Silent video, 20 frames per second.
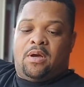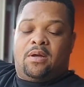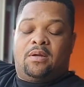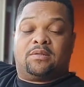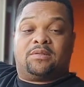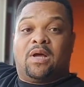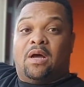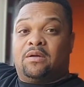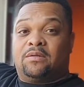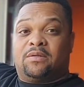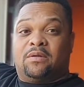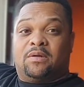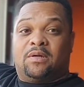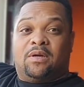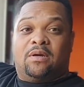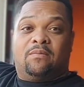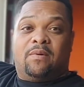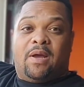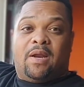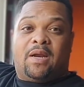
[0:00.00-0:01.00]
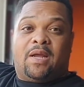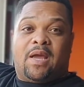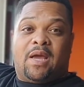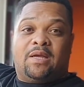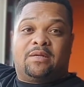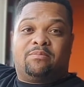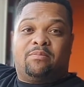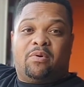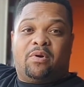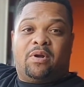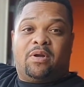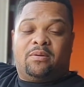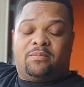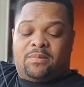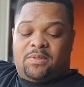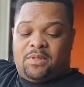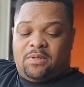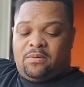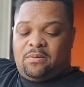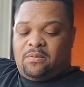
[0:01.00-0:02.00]
It's also a good way to catch
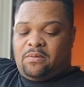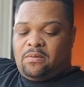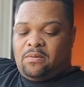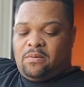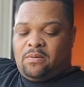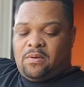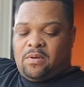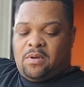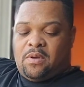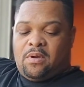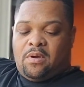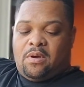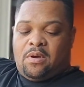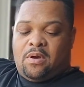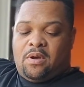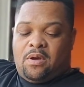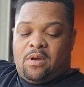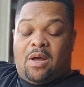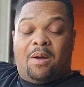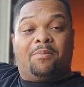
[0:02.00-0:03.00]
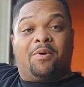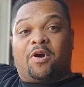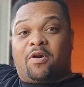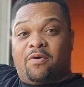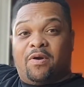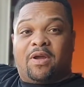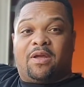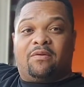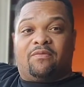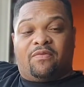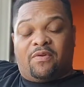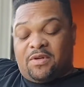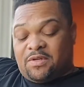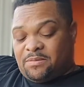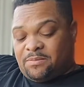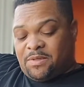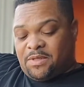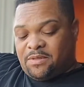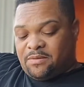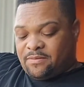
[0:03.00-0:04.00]
brim too. I'm a cricket
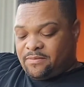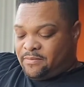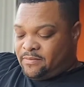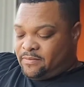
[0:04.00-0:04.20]
fisherman.